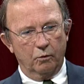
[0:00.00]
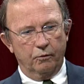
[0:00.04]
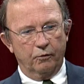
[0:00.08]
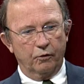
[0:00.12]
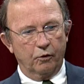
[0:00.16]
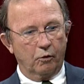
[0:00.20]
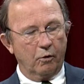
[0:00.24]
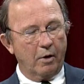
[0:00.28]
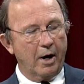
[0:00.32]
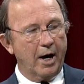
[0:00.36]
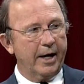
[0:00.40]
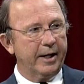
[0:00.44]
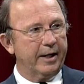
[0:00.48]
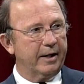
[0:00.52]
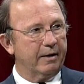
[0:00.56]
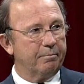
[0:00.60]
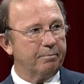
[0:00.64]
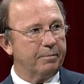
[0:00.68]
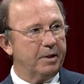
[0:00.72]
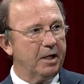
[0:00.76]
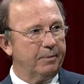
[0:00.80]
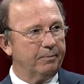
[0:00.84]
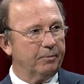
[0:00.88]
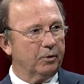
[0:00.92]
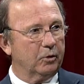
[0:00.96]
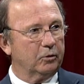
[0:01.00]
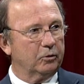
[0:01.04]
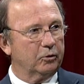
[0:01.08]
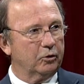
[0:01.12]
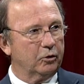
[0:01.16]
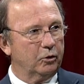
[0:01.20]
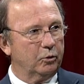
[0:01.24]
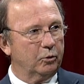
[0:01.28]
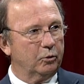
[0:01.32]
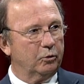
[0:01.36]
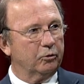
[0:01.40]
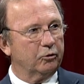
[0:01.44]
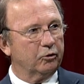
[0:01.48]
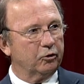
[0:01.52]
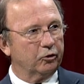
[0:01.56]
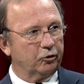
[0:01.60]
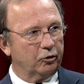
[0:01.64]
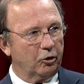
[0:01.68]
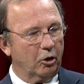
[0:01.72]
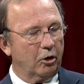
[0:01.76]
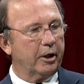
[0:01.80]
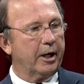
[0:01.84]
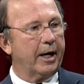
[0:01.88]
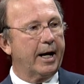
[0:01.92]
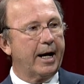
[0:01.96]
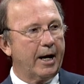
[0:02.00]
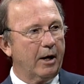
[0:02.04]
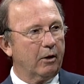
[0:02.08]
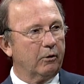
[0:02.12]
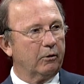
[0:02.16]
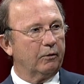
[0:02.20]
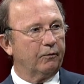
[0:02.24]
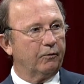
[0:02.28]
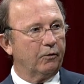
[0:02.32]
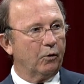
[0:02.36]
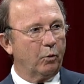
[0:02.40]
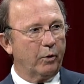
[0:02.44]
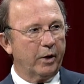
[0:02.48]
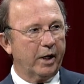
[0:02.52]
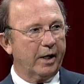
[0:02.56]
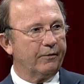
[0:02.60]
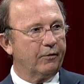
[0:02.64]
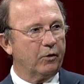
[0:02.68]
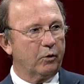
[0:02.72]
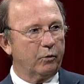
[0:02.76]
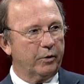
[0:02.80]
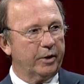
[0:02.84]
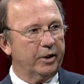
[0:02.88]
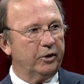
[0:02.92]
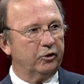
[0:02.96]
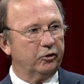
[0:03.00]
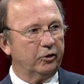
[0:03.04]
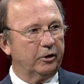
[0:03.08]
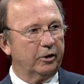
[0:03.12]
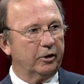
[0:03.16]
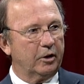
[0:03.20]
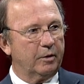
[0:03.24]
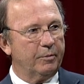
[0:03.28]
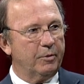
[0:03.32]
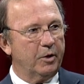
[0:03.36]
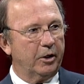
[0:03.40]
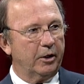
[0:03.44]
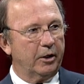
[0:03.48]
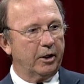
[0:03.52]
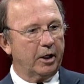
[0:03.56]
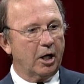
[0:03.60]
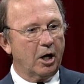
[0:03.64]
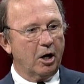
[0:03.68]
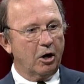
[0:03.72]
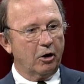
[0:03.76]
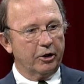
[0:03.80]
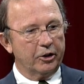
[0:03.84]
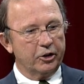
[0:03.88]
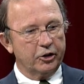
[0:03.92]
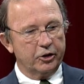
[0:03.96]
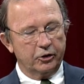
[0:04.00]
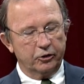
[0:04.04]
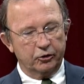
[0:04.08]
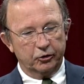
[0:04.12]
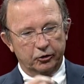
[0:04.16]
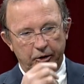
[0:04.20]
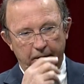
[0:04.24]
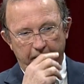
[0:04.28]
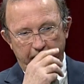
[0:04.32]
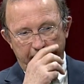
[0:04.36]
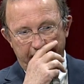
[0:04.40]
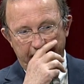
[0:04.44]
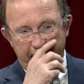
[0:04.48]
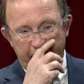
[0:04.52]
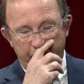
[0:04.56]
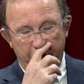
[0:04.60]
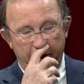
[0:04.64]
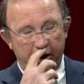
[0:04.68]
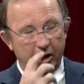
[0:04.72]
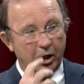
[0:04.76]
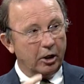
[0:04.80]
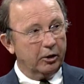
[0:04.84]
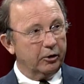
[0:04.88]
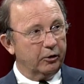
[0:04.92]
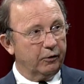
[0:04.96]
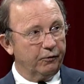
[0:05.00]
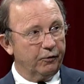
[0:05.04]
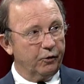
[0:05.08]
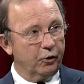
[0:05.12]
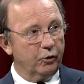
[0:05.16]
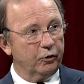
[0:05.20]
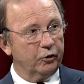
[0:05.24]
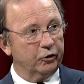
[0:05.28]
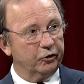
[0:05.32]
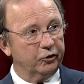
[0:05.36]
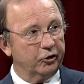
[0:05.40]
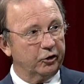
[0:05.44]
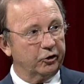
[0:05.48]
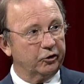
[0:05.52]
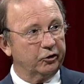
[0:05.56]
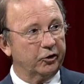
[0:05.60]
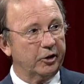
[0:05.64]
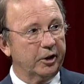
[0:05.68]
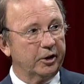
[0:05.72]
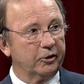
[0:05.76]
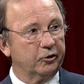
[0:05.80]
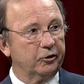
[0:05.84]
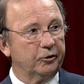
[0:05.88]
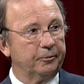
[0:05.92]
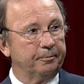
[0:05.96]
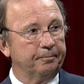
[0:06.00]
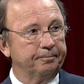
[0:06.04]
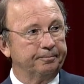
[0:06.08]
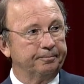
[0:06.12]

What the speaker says: variety of people who started out, for whatever reason, in community colleges and went on to further success.